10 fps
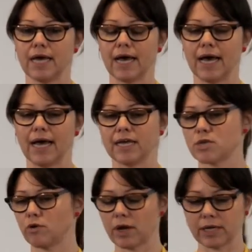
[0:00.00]

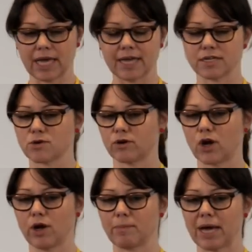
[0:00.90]
So again, sort of
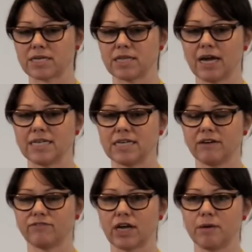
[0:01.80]
going back to the
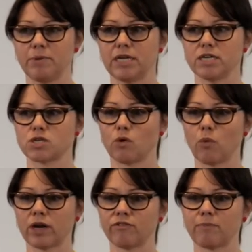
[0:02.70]
idea of diabetes. So
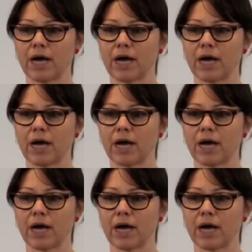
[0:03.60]
one of